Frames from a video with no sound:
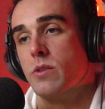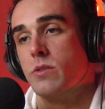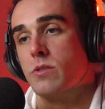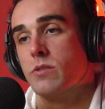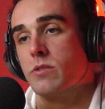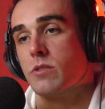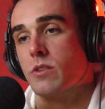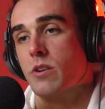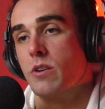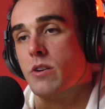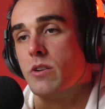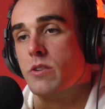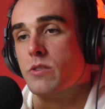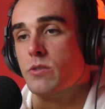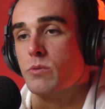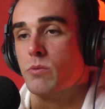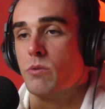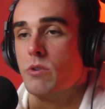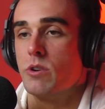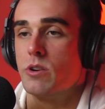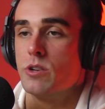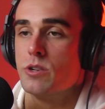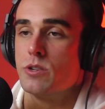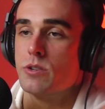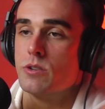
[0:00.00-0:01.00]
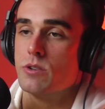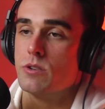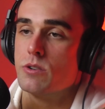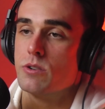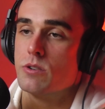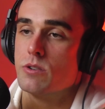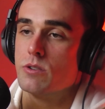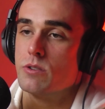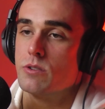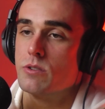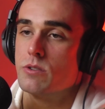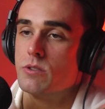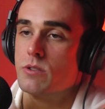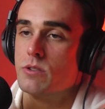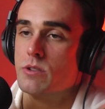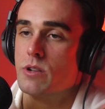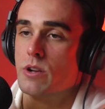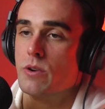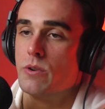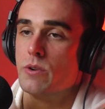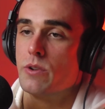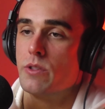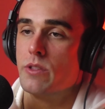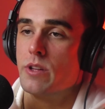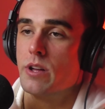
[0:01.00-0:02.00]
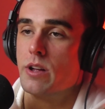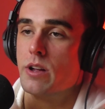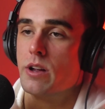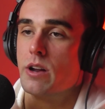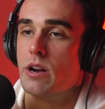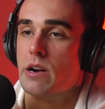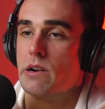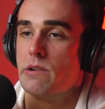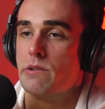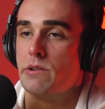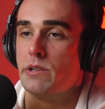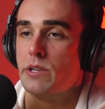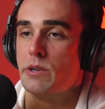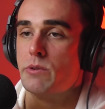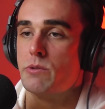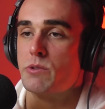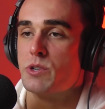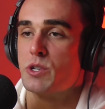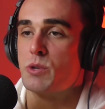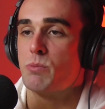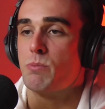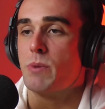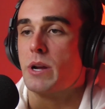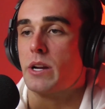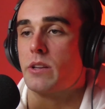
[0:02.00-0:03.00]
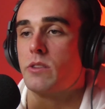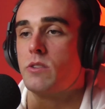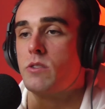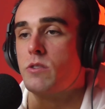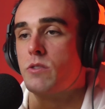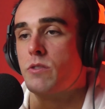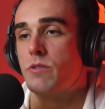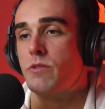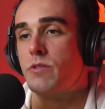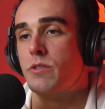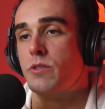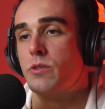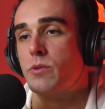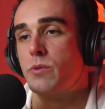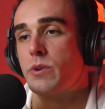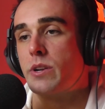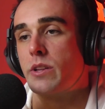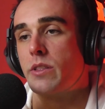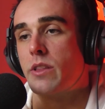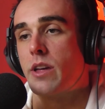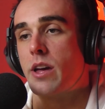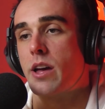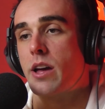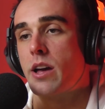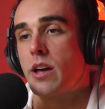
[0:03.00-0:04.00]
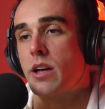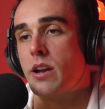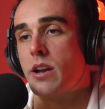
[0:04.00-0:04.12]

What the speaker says: So I just want to tell you that I really respect you for doing that, and